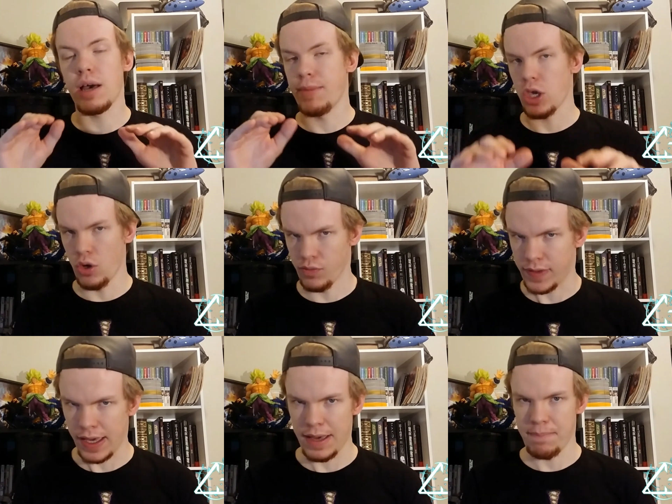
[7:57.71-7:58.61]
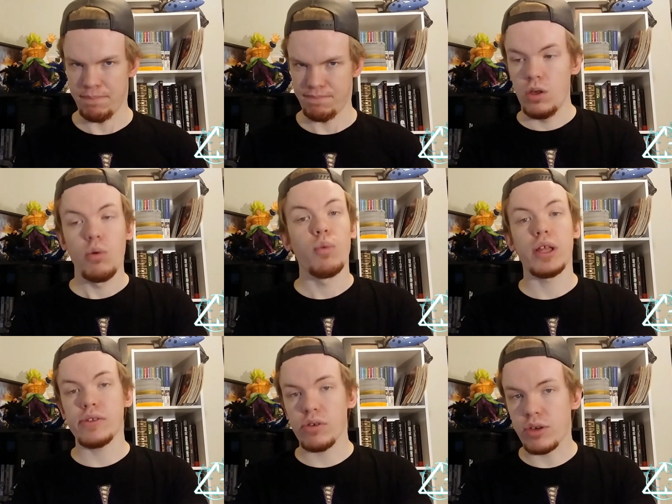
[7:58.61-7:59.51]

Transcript: on my own time. When I do